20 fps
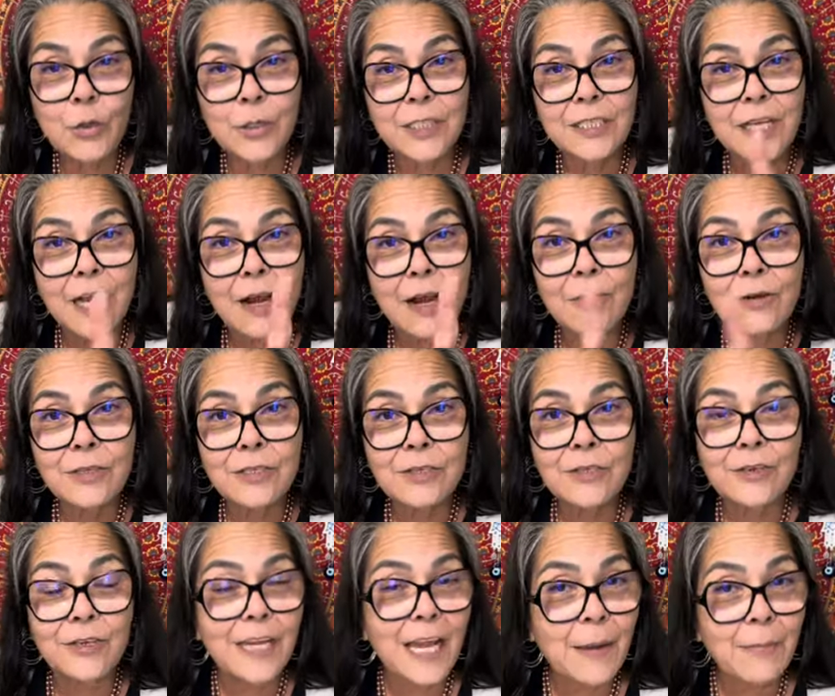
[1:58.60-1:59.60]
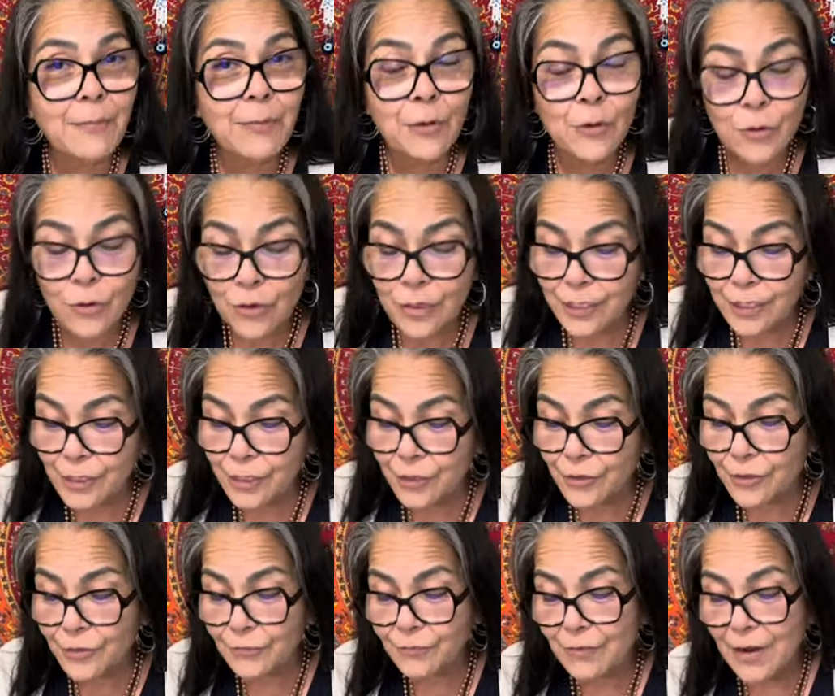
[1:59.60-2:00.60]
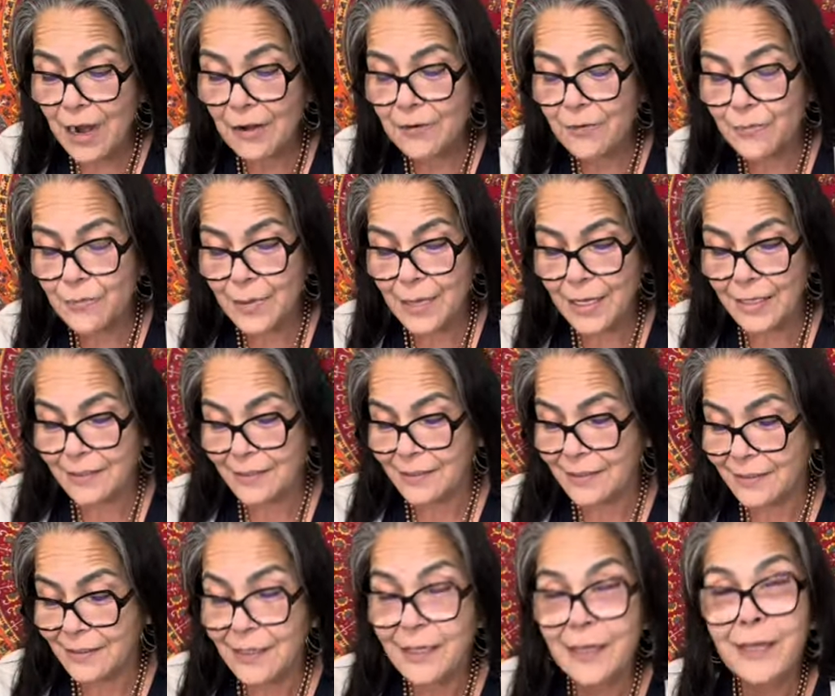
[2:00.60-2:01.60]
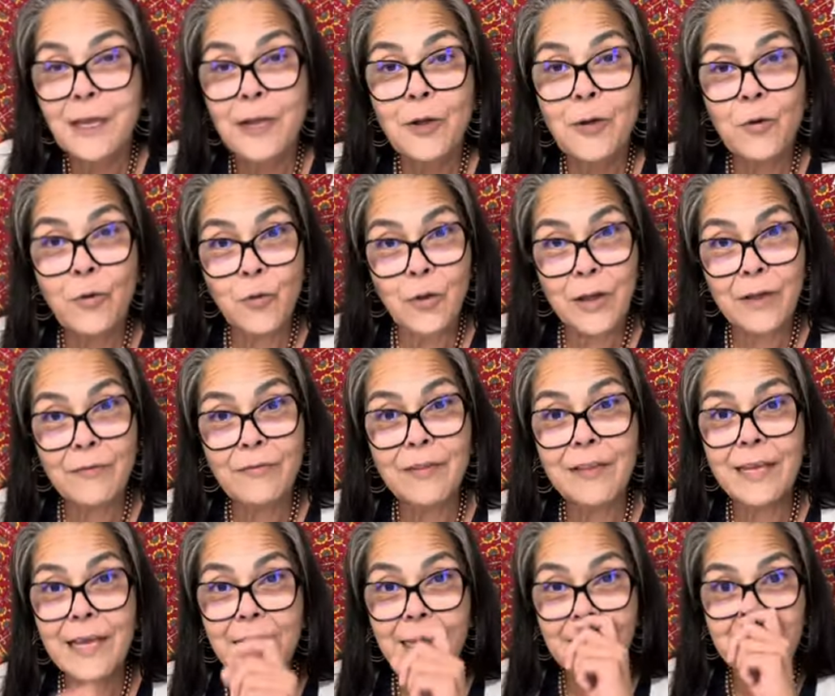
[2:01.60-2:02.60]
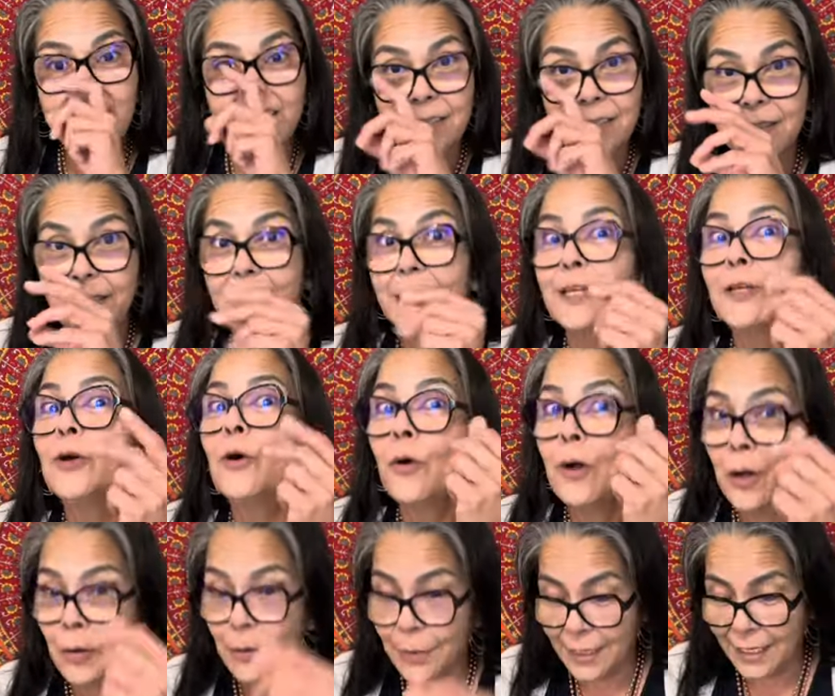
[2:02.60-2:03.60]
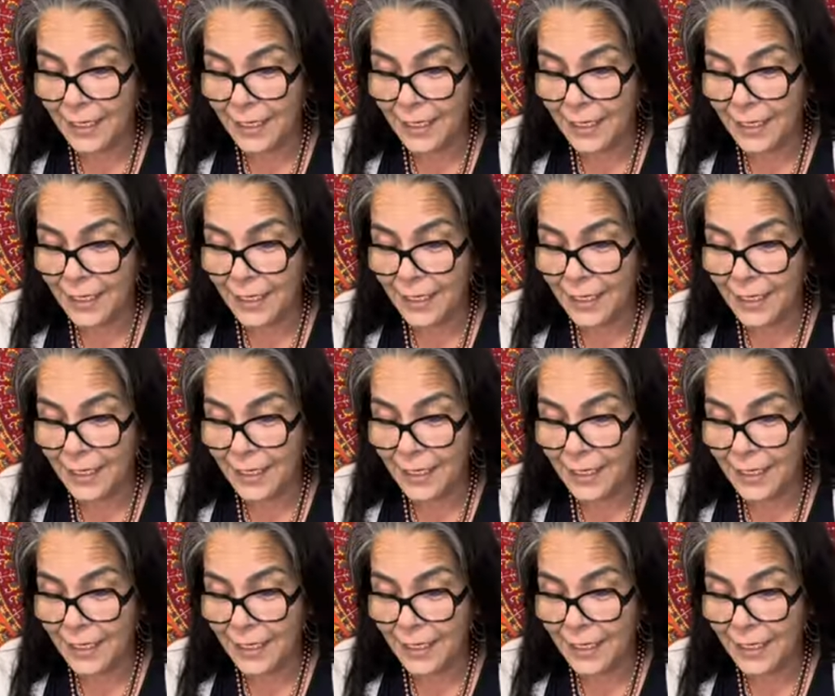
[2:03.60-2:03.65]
a Taurus, or a Capricorn in your environment. Whoever that is, they know how to